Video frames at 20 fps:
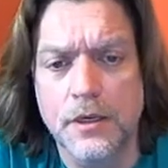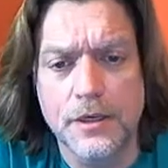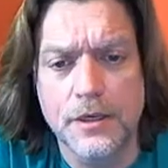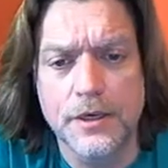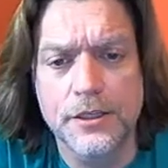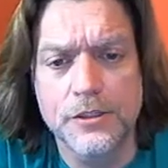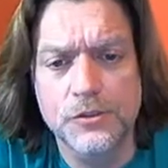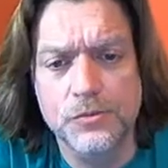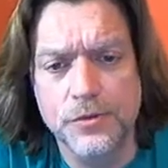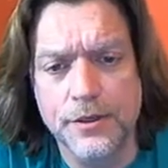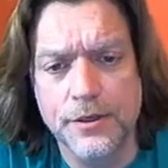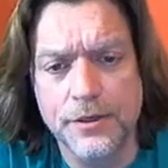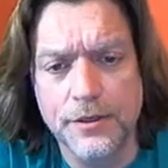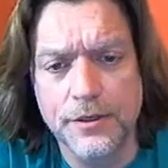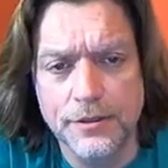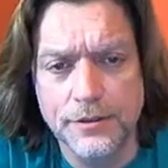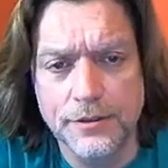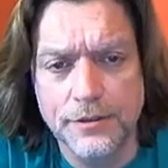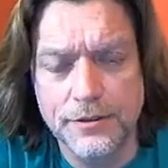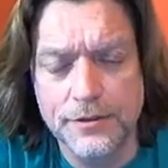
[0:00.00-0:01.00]
because
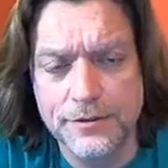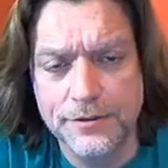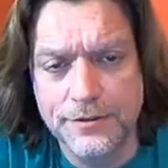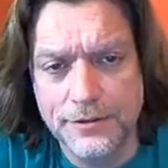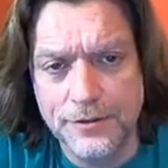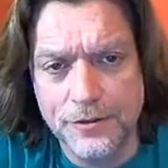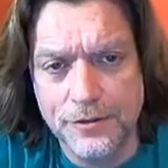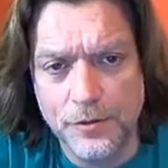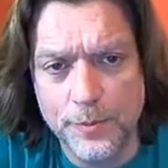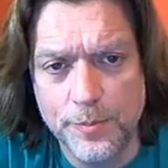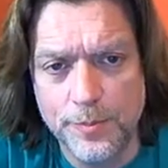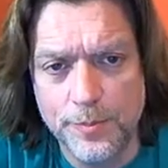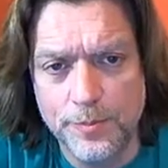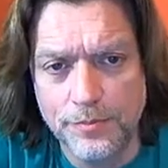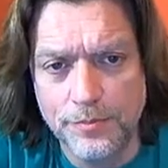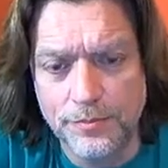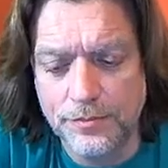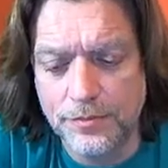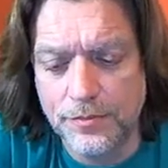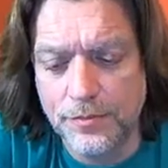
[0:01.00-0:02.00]
we're we
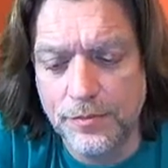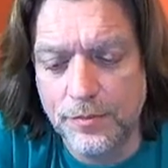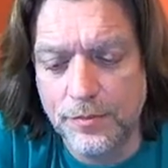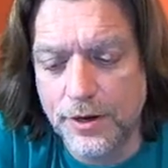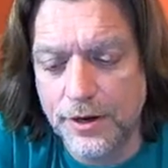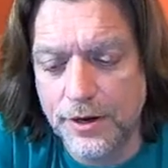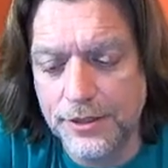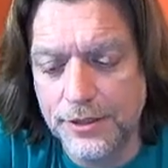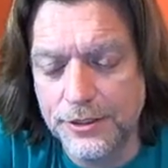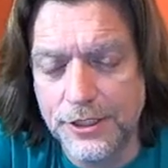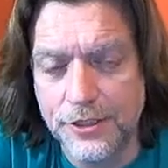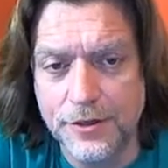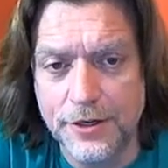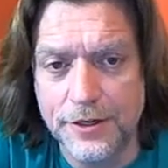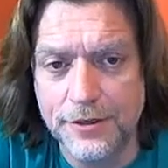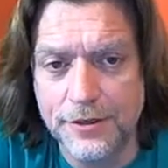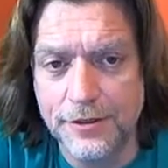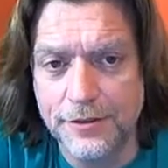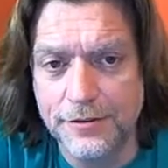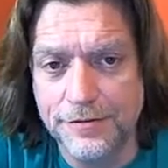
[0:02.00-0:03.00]
bought a two
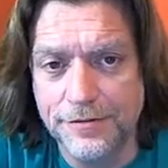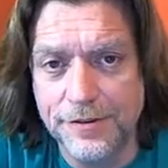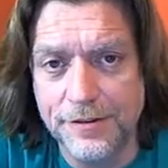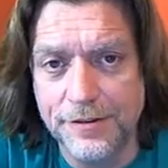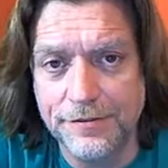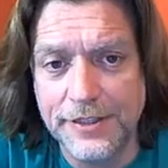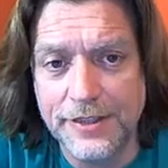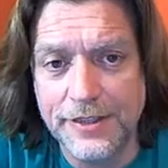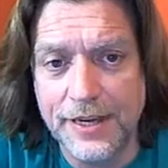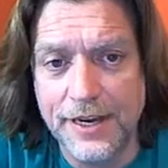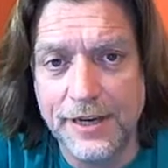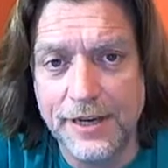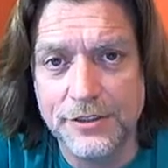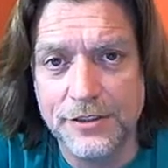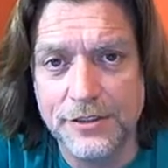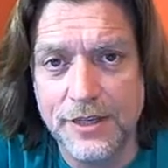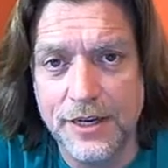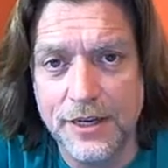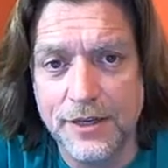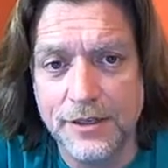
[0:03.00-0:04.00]
hundred and fifty
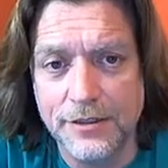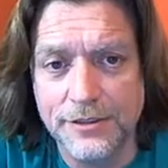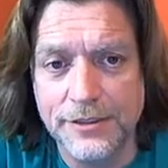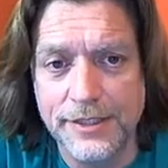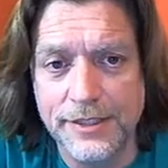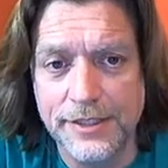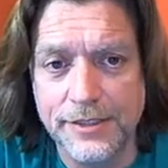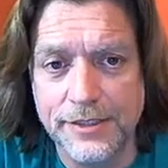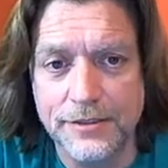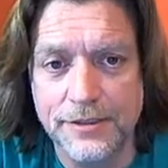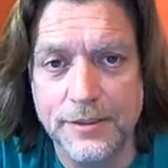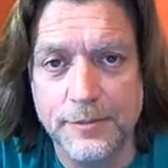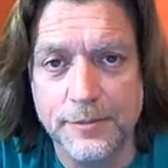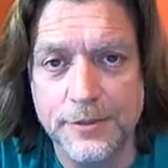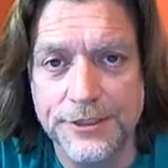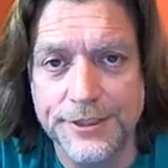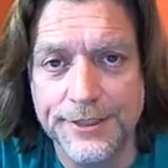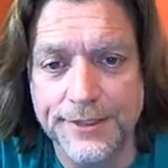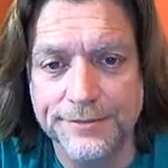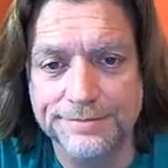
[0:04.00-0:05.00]
thousand dollar CNC
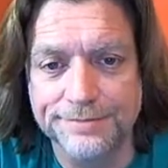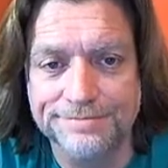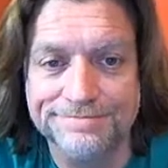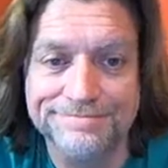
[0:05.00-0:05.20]
machine.